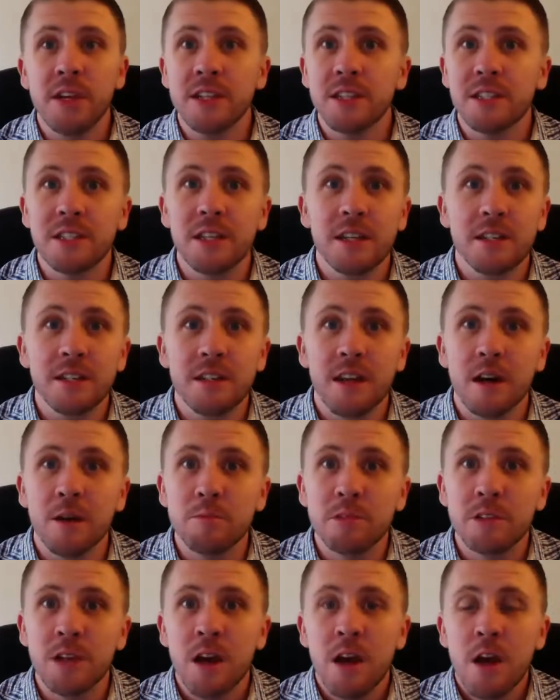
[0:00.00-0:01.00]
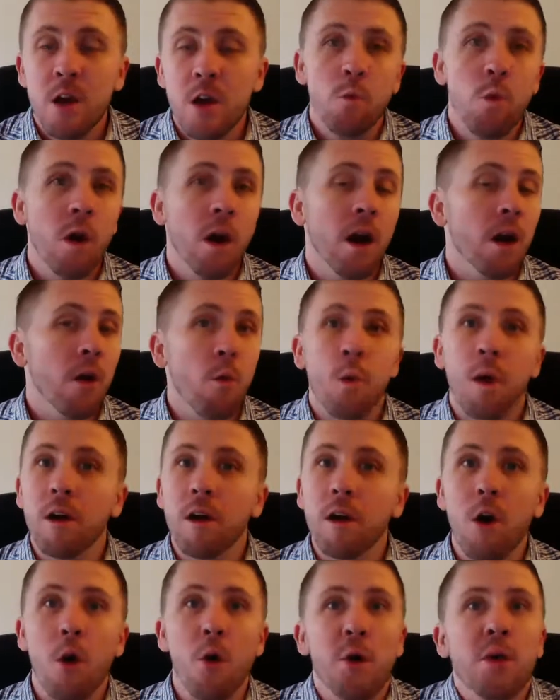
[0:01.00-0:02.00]
of these systems, where
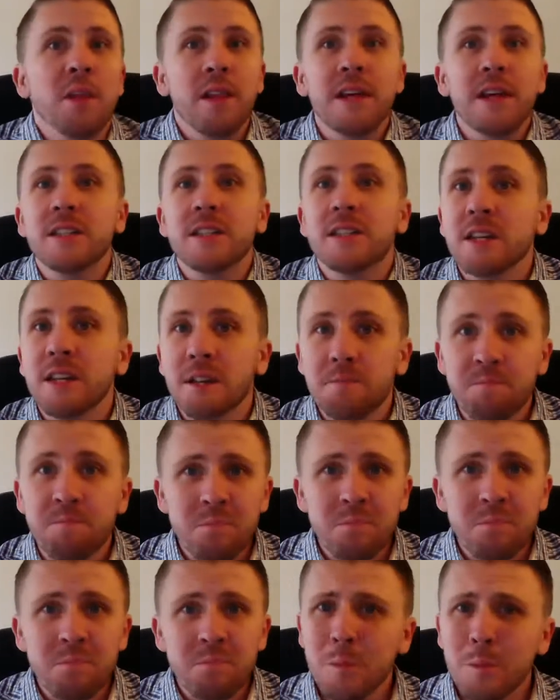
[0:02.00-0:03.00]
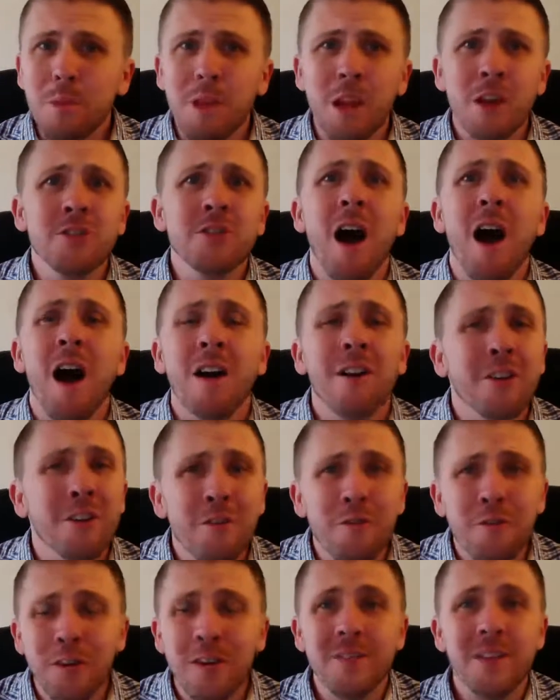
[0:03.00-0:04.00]
we're going, listen, there's
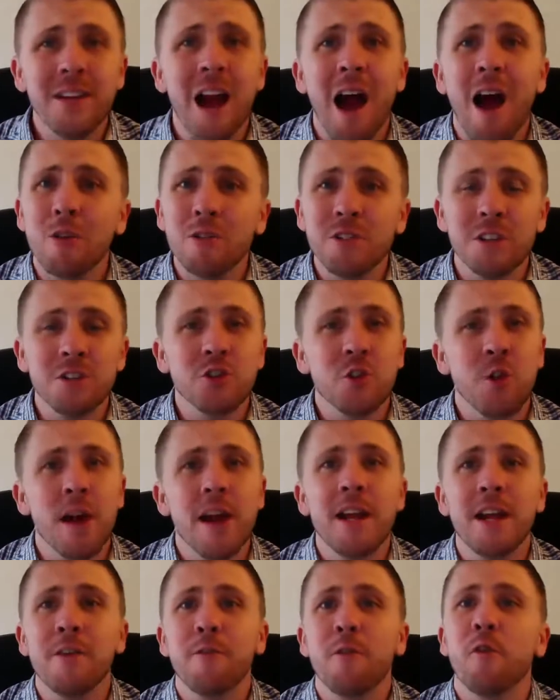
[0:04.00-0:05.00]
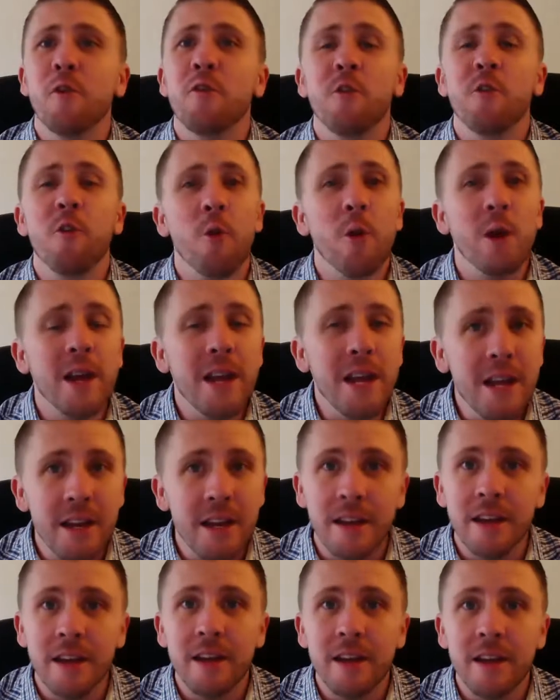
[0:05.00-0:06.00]
150 hours of training for
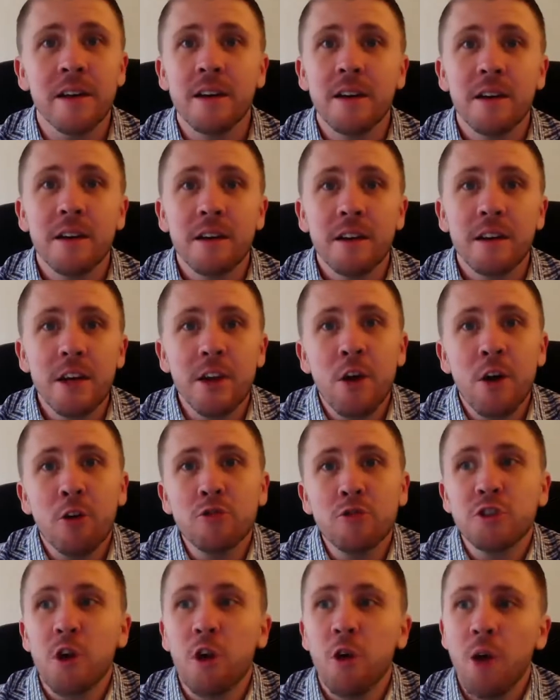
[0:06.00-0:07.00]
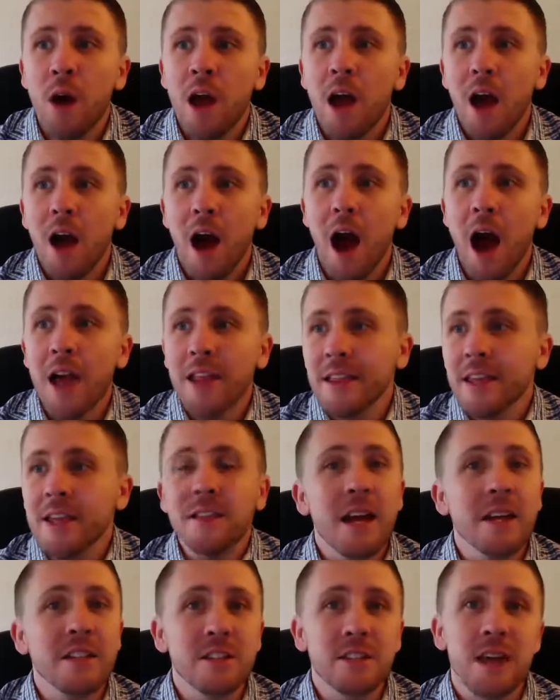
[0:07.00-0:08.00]
free. So I
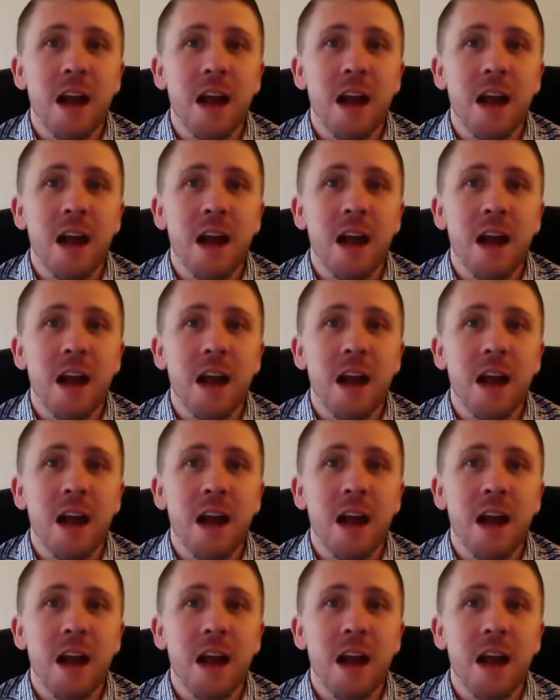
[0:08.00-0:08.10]
think